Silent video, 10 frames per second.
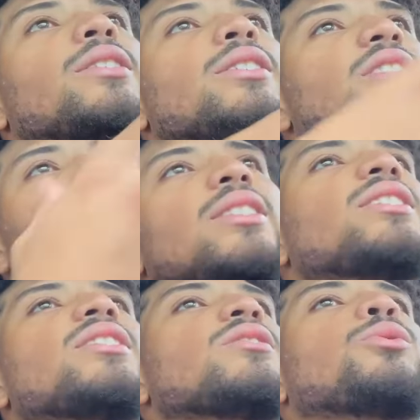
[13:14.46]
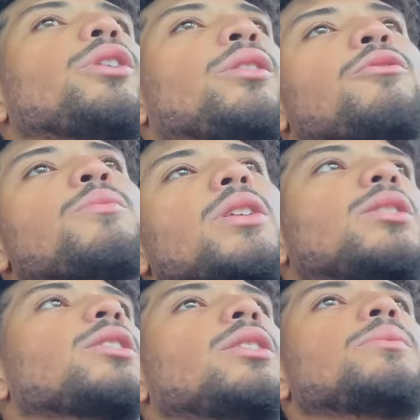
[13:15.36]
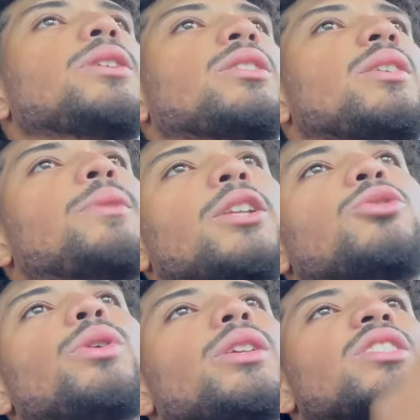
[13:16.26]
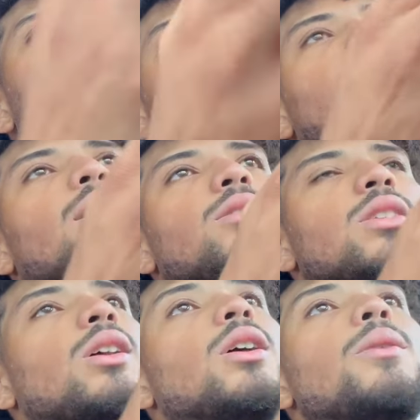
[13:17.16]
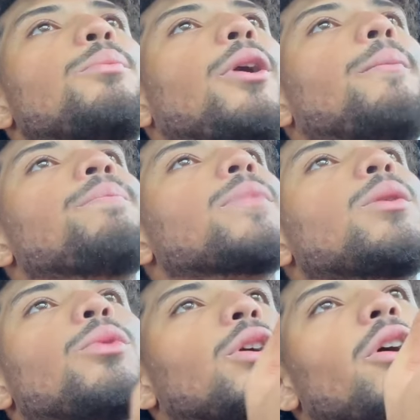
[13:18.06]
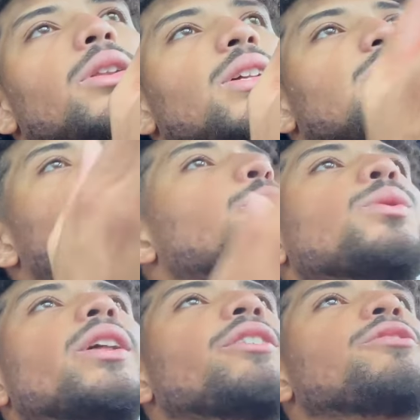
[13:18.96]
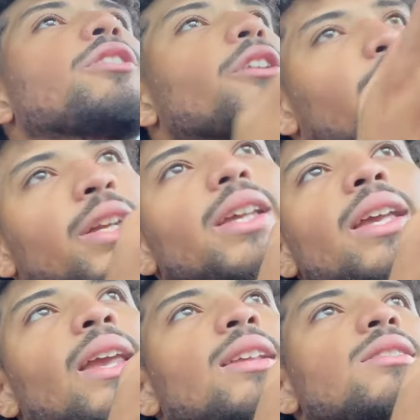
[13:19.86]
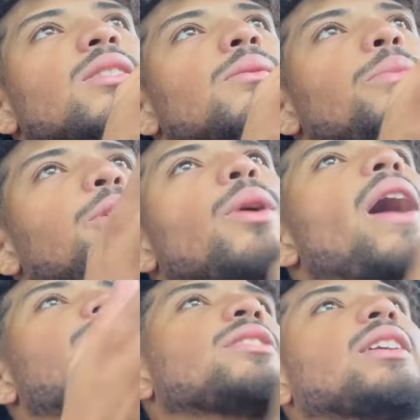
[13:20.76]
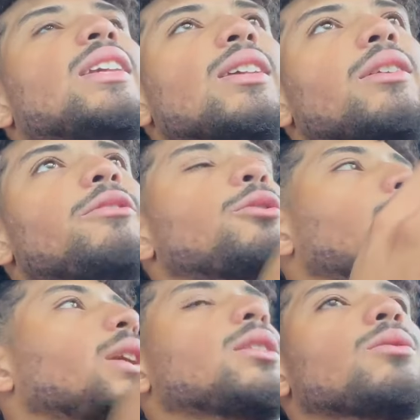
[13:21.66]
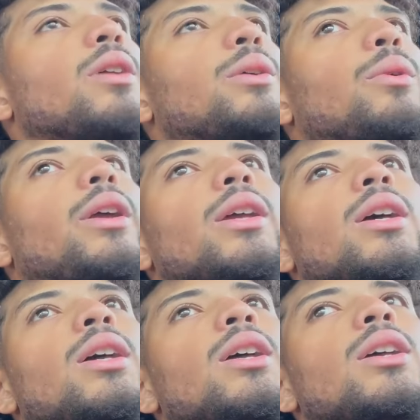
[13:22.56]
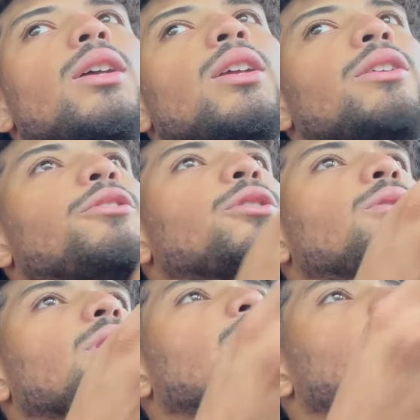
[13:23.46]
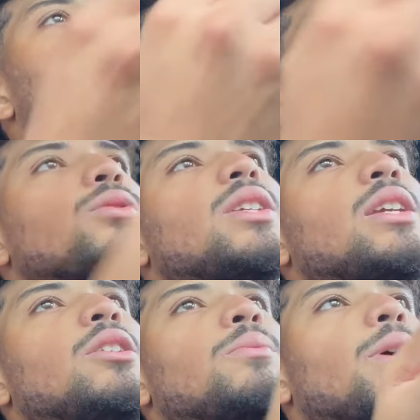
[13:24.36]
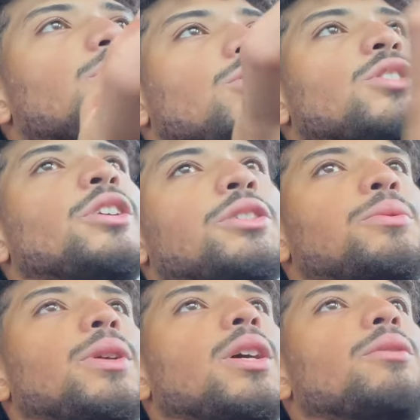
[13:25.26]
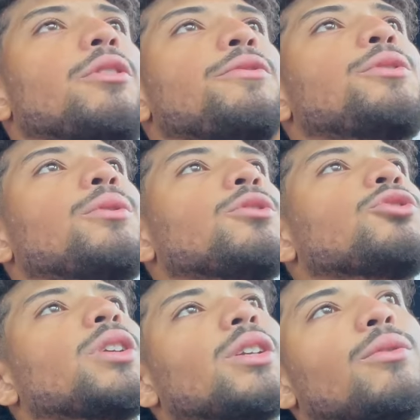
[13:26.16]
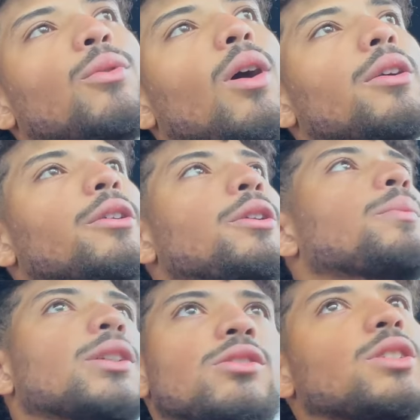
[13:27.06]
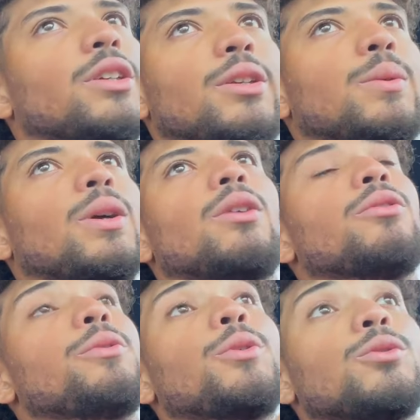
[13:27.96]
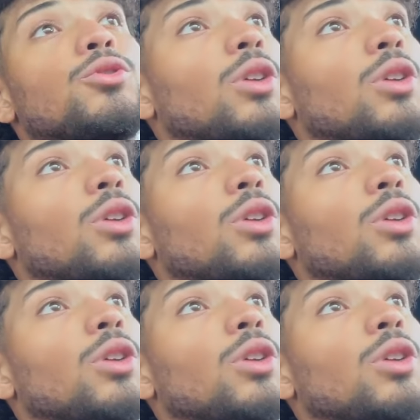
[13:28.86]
and it's like, this isn't working for me, clearly, because I'm not doing something else. But regardless, if you lift, you're gonna get gains, but you have to eat. If you don't eat the right way, and if you don't eat enough protein, your muscles aren't going to recover. If you don't drink enough water, your muscles aren't going to recover. If you don't